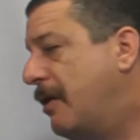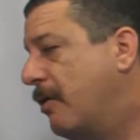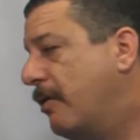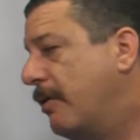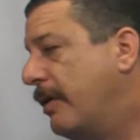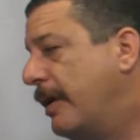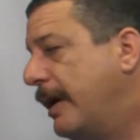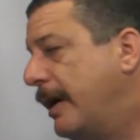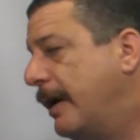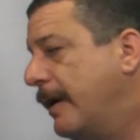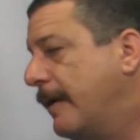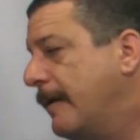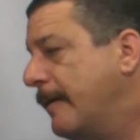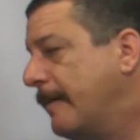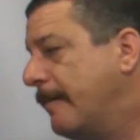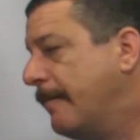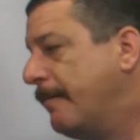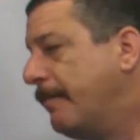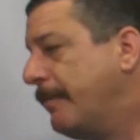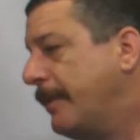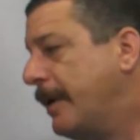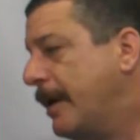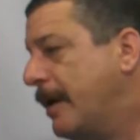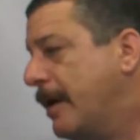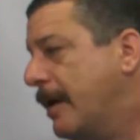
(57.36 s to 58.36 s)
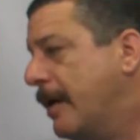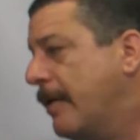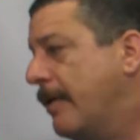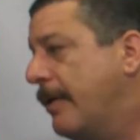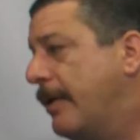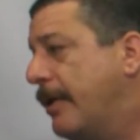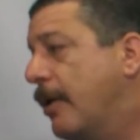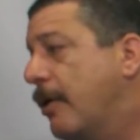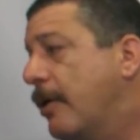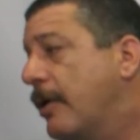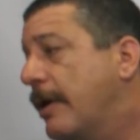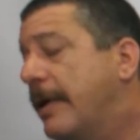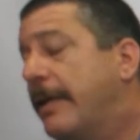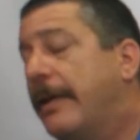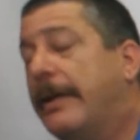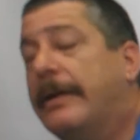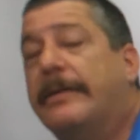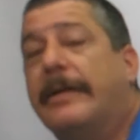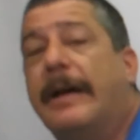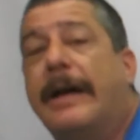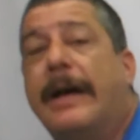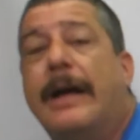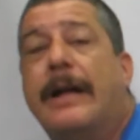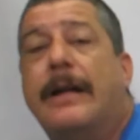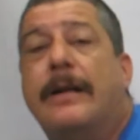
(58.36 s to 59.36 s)
only
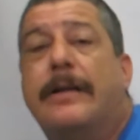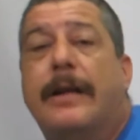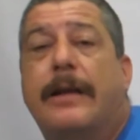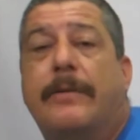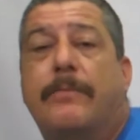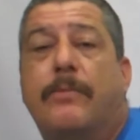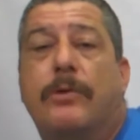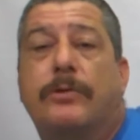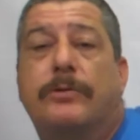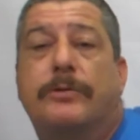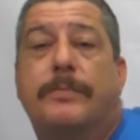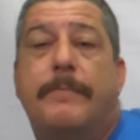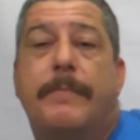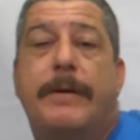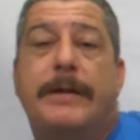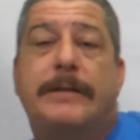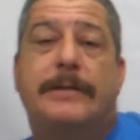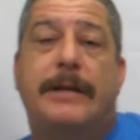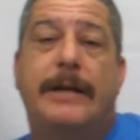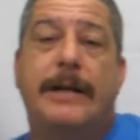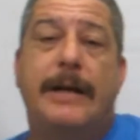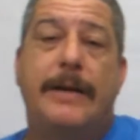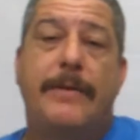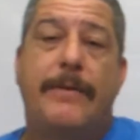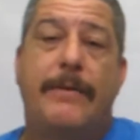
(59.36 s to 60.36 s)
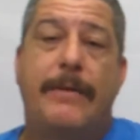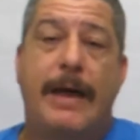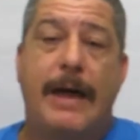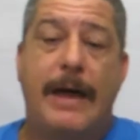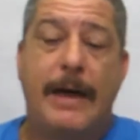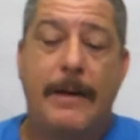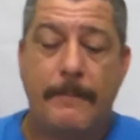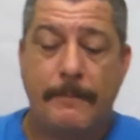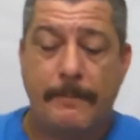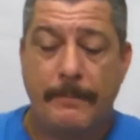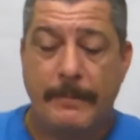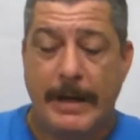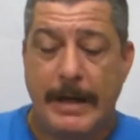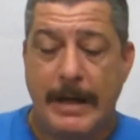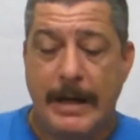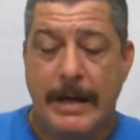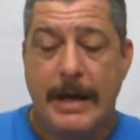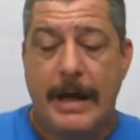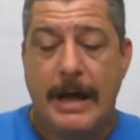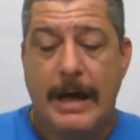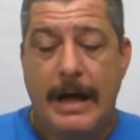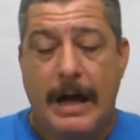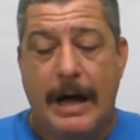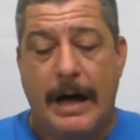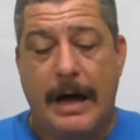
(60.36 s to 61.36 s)
detail that was missing in that.
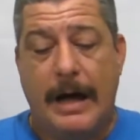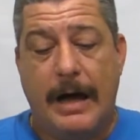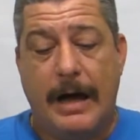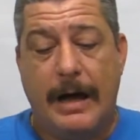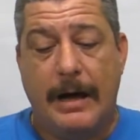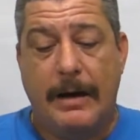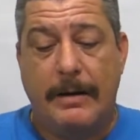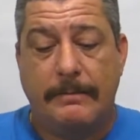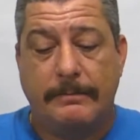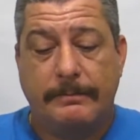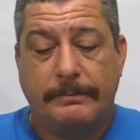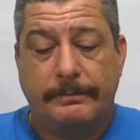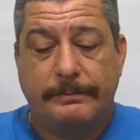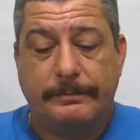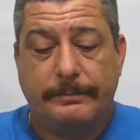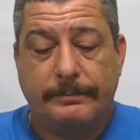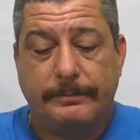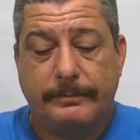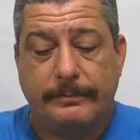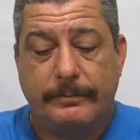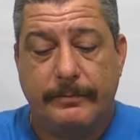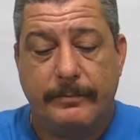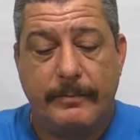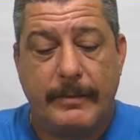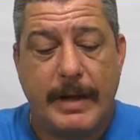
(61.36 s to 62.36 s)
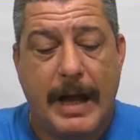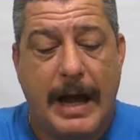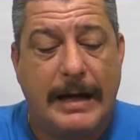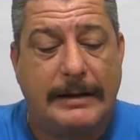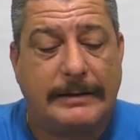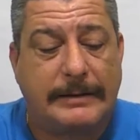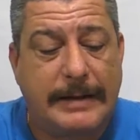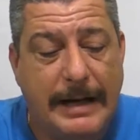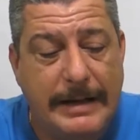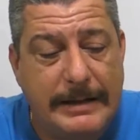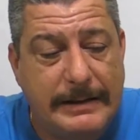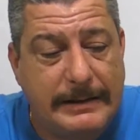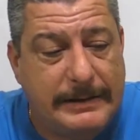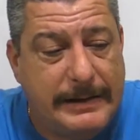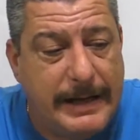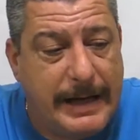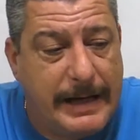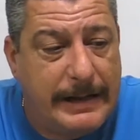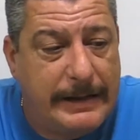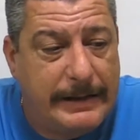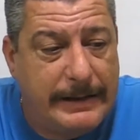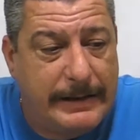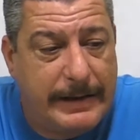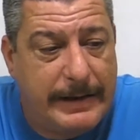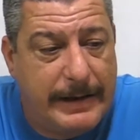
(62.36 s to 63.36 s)
As I
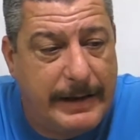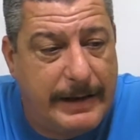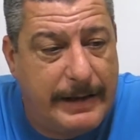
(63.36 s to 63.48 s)
said